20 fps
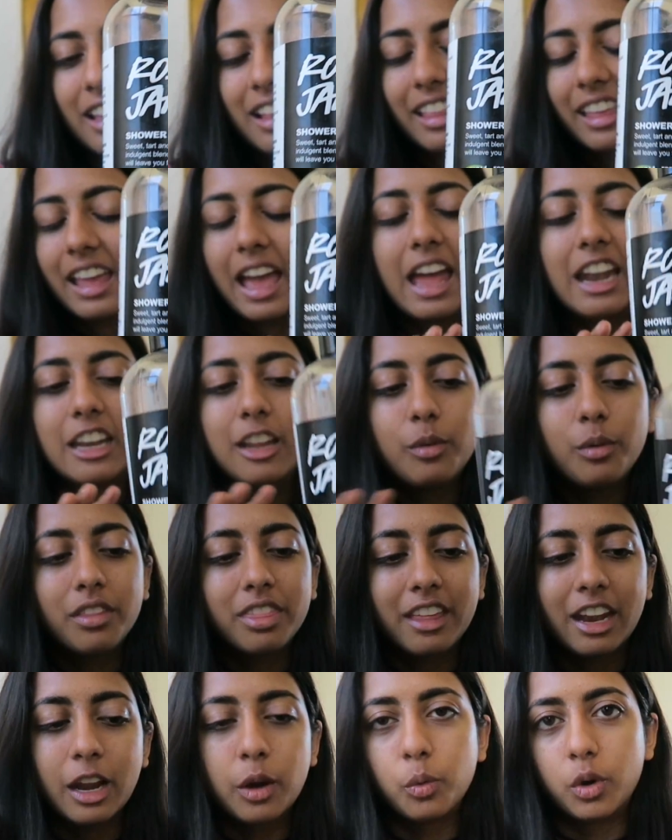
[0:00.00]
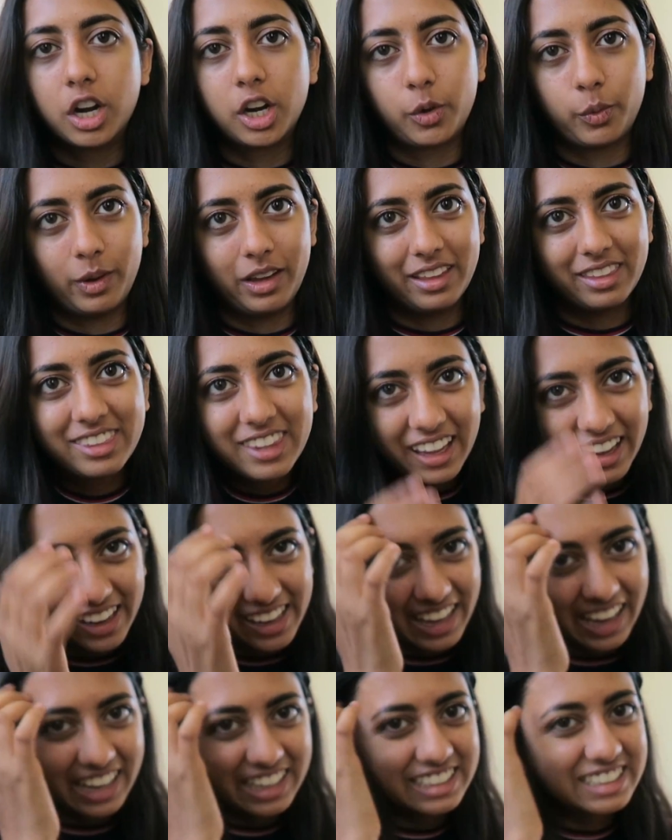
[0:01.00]
Like anyone that I work with
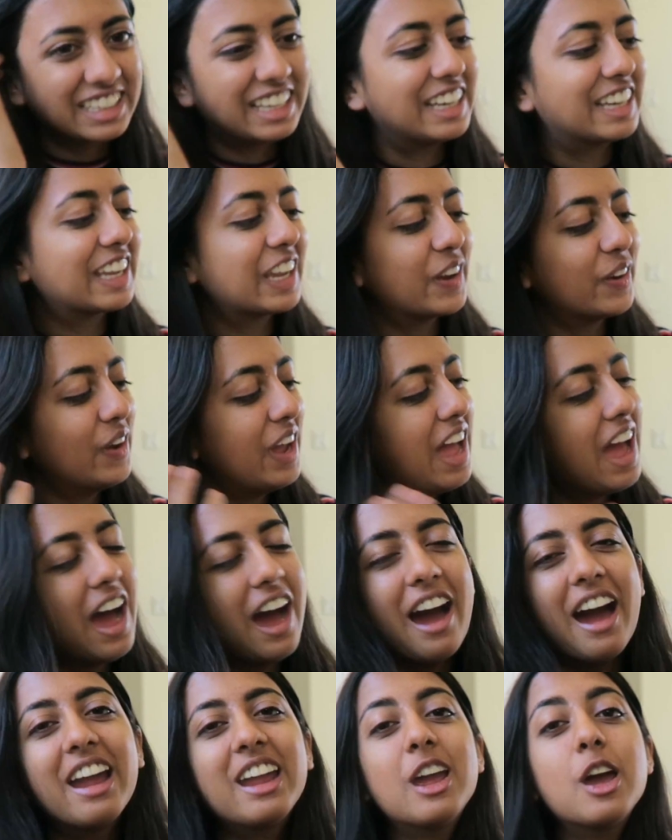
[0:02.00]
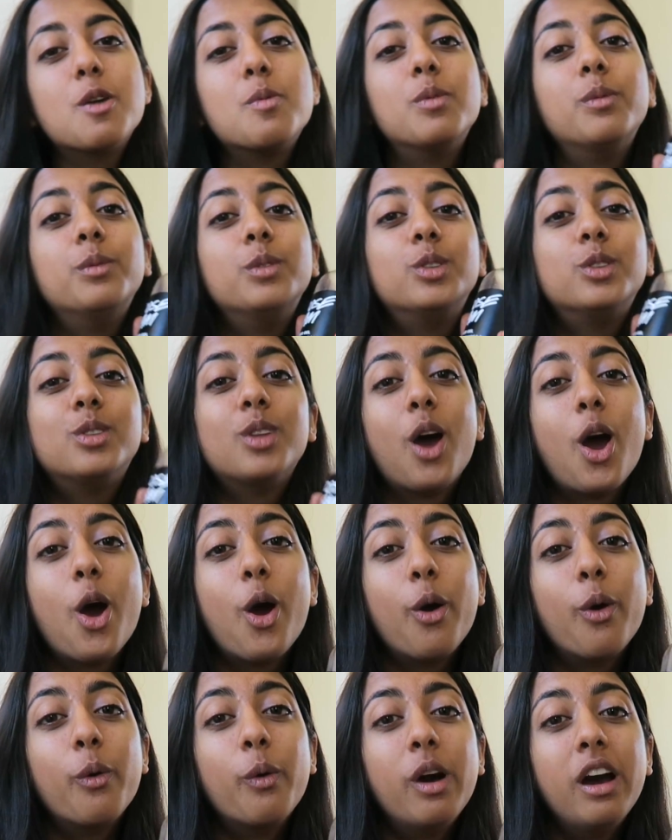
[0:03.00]
can tell you, I am
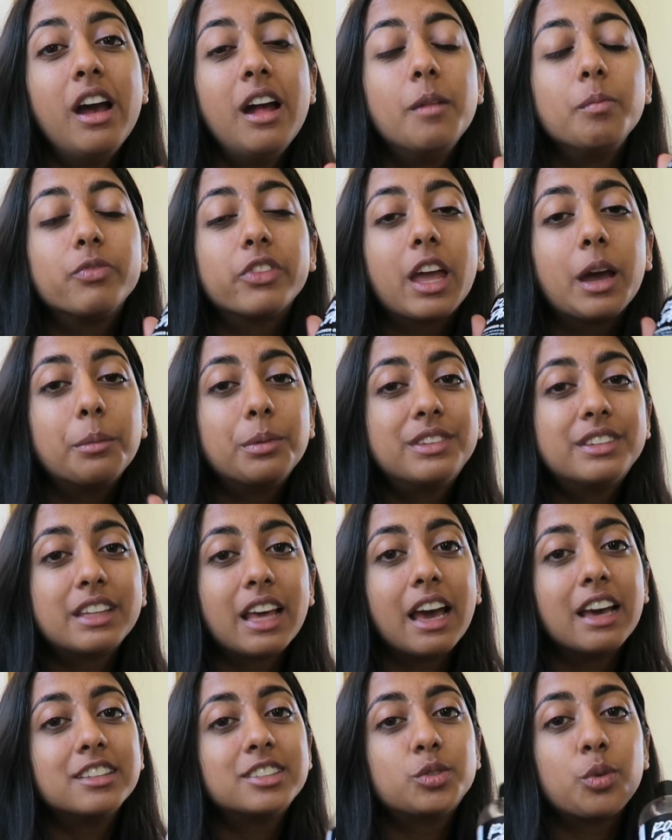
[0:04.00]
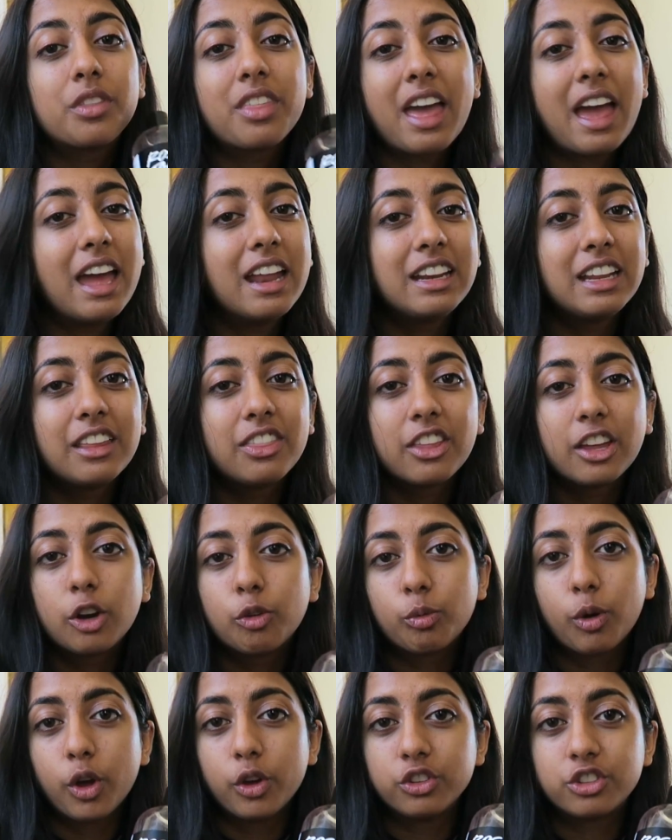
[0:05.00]
so obsessed with
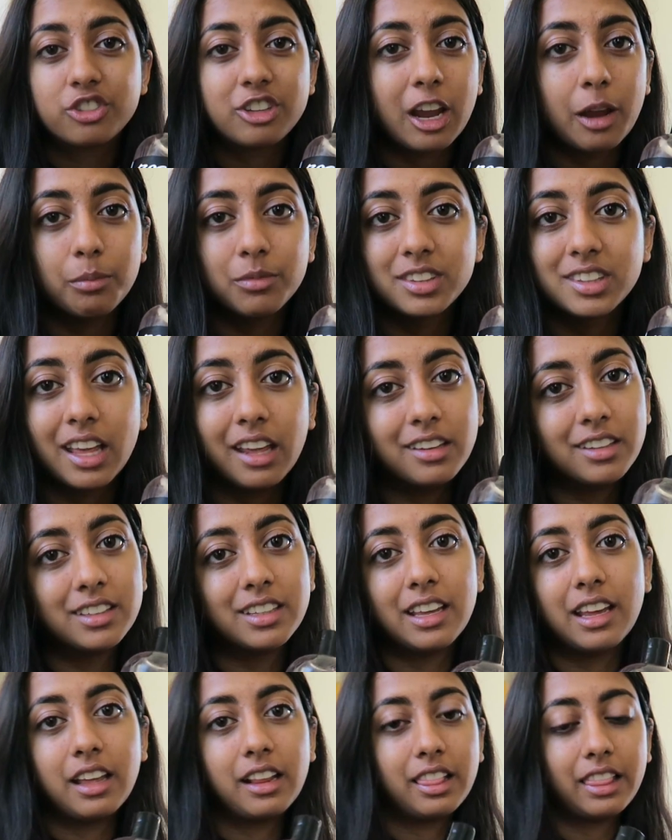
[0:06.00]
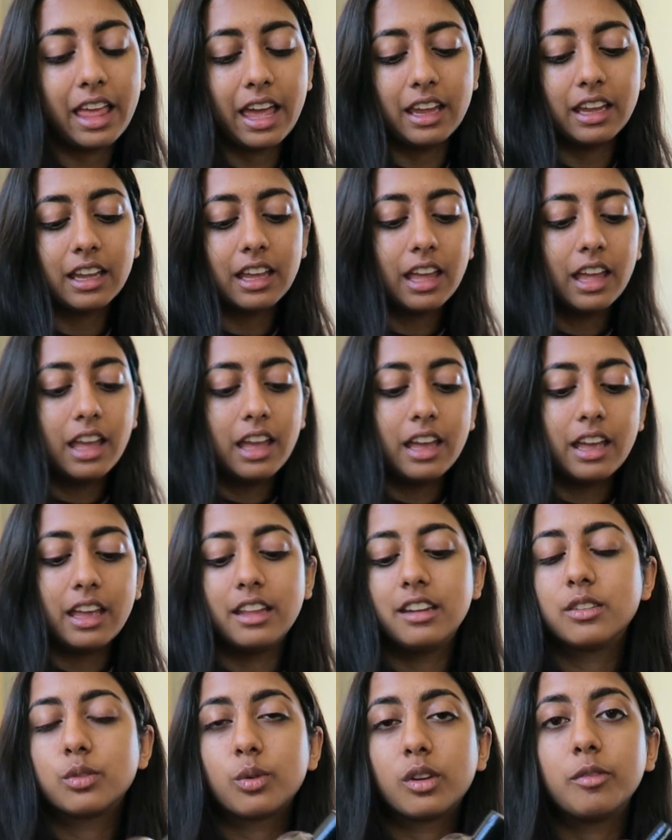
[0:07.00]
anything Rose Jam scented. Like,
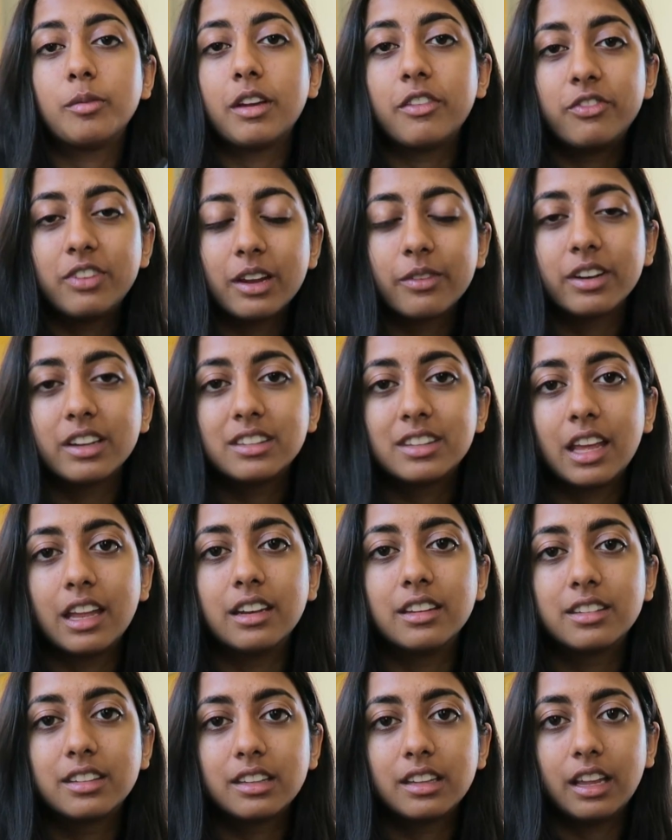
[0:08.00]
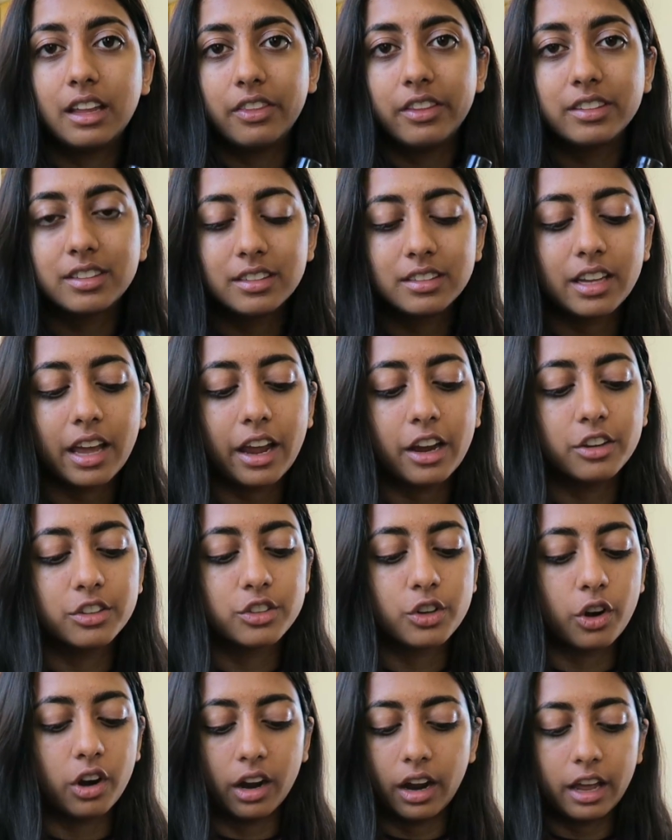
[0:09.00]
it is one of my favorite scents in this entire
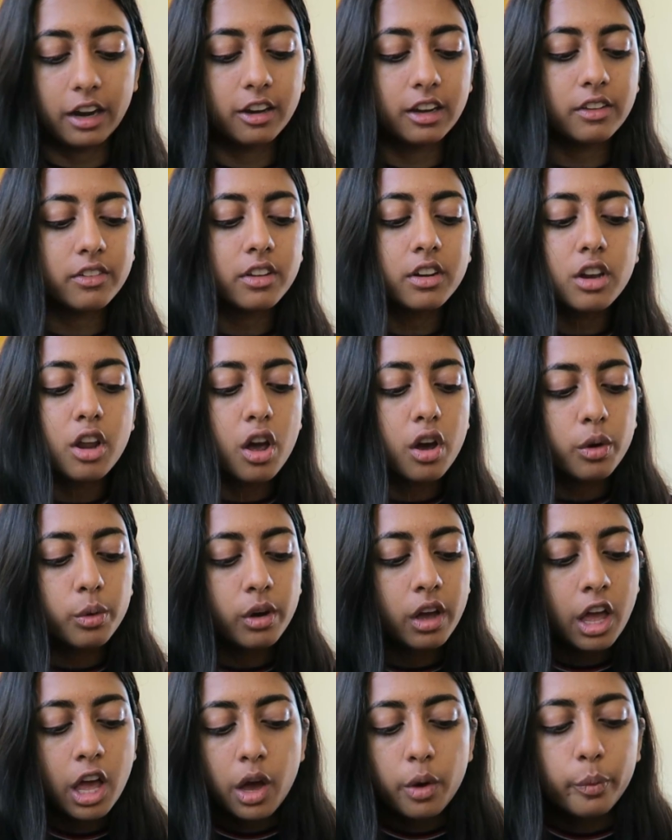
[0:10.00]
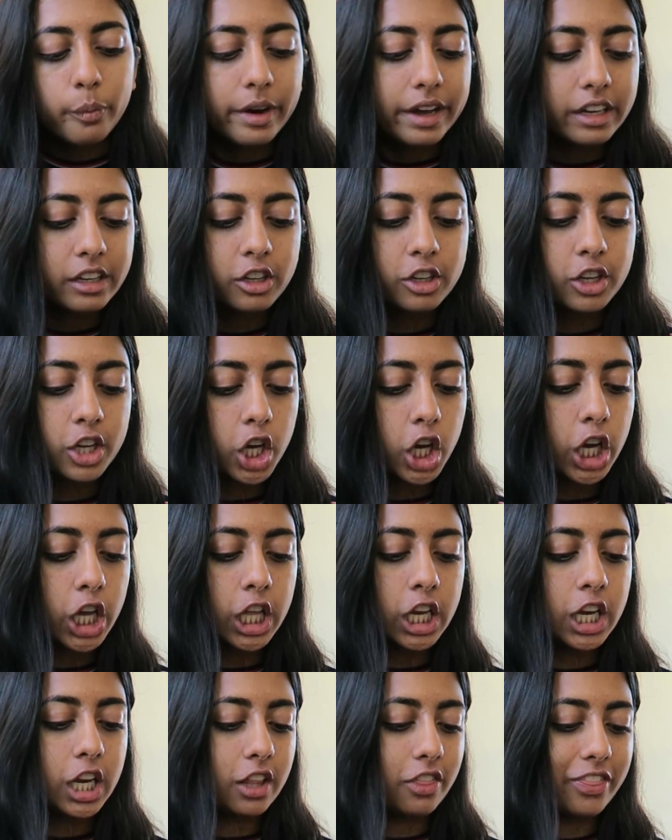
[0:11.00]
store. I don't even know what
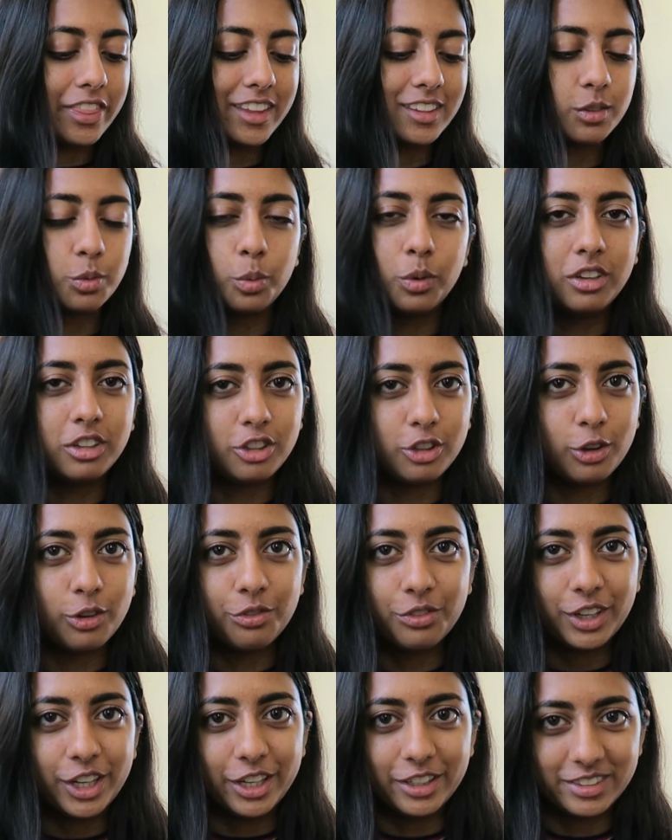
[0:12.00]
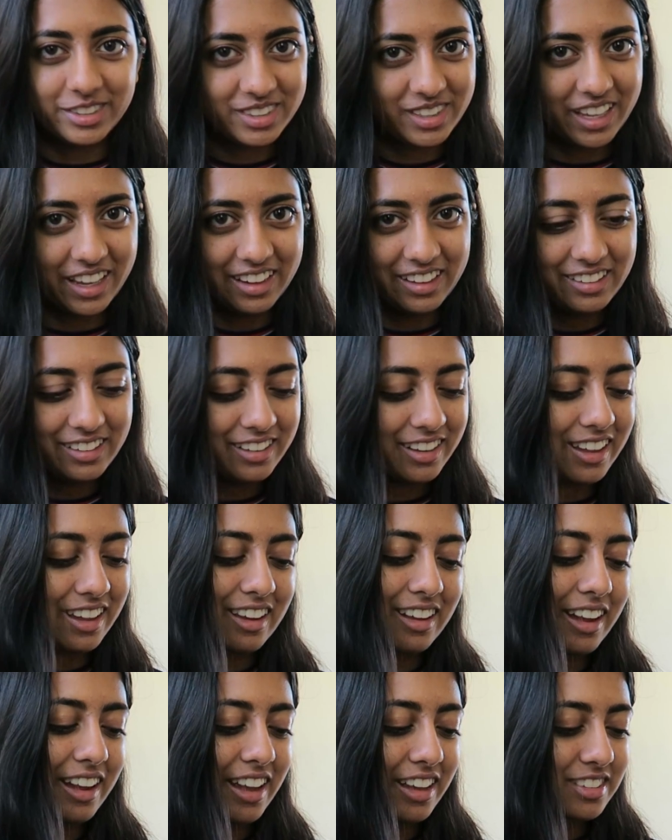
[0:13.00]
good this would do for your skin.
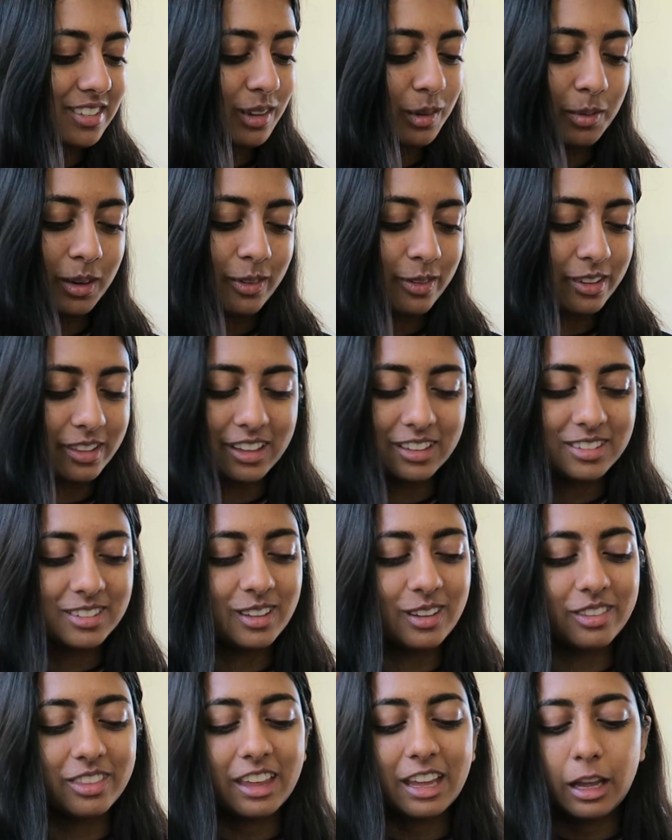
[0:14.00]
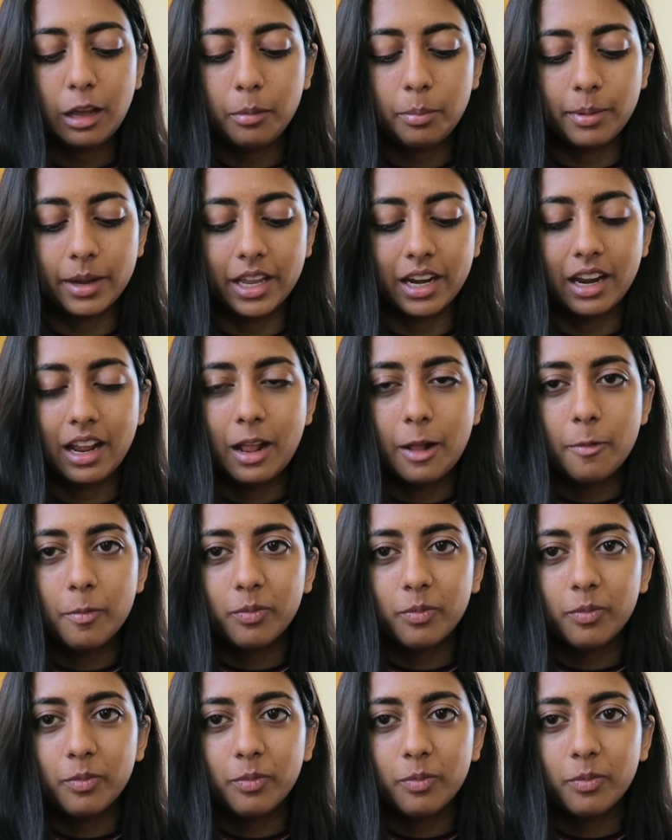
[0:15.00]
Like, I guess it would be really soothing, but